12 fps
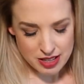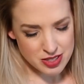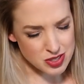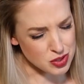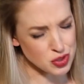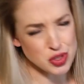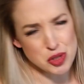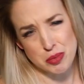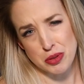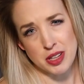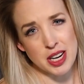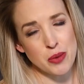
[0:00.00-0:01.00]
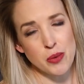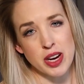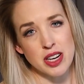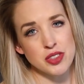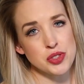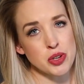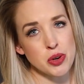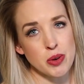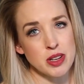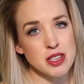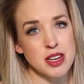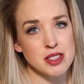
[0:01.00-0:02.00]
This is super lightweight, so
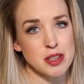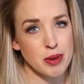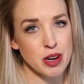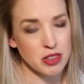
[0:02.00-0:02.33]
it takes up